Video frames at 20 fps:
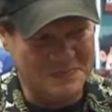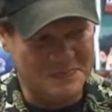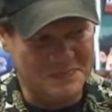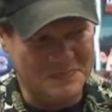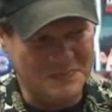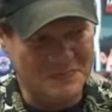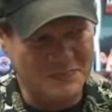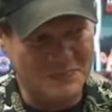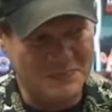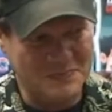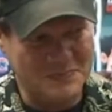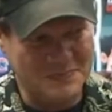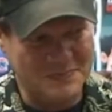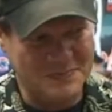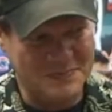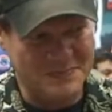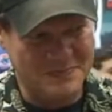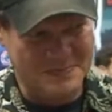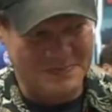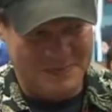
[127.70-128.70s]

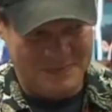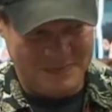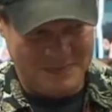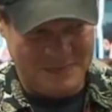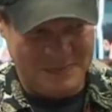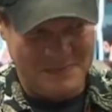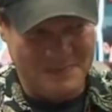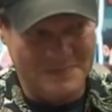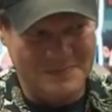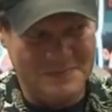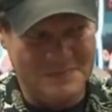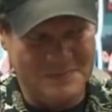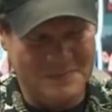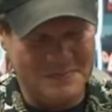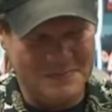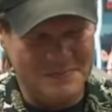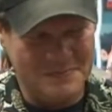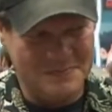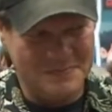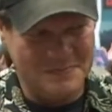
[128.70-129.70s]

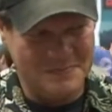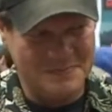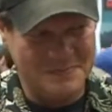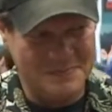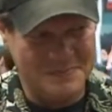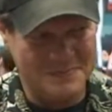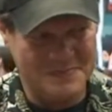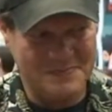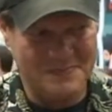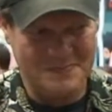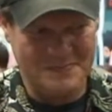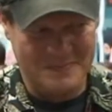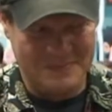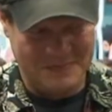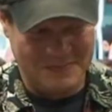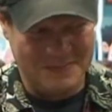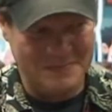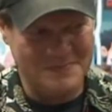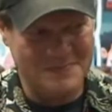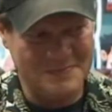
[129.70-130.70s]

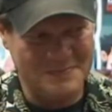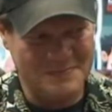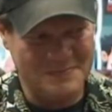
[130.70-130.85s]
The person shown says nothing.